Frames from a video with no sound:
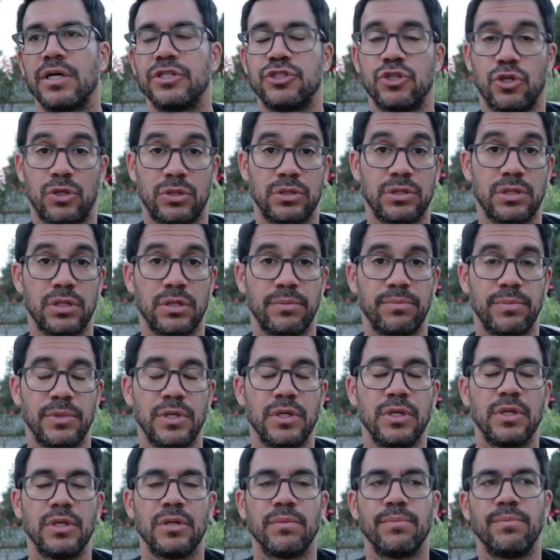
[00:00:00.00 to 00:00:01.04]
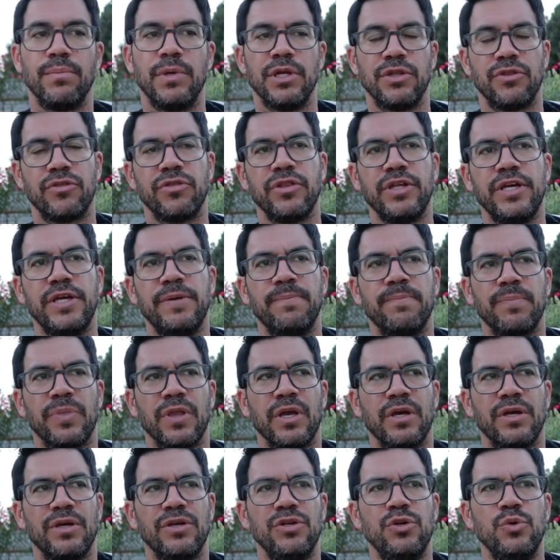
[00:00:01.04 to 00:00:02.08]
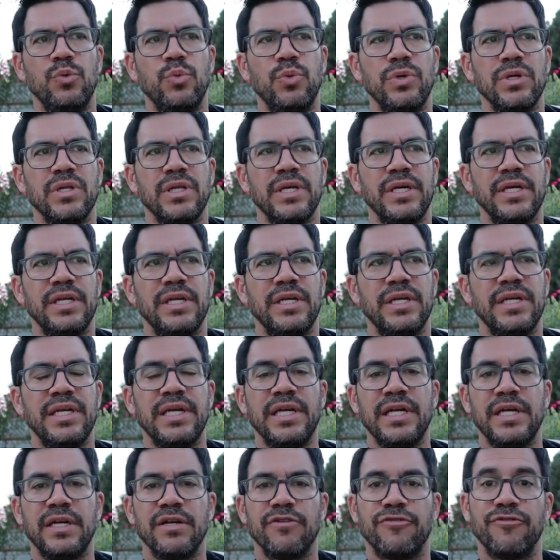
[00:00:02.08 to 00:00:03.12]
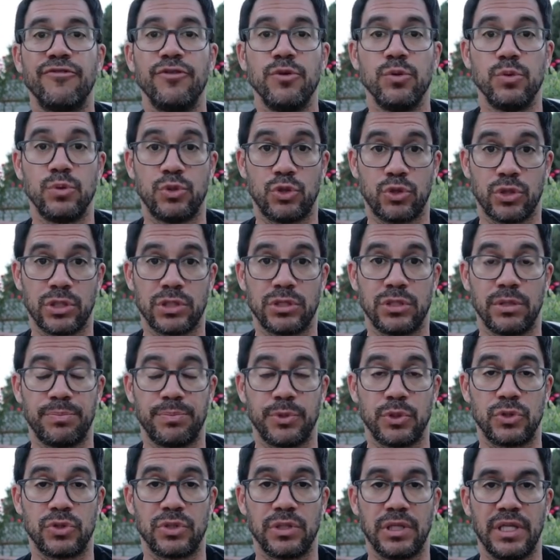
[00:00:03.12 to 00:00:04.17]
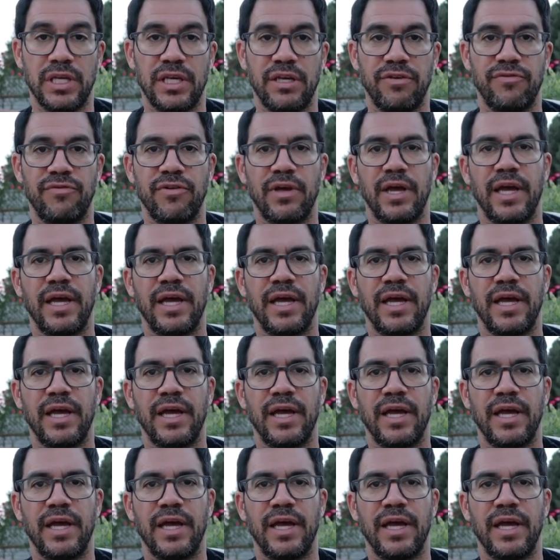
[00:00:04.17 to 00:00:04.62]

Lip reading: charge them monthly. You really need a few tricks up your sleeve,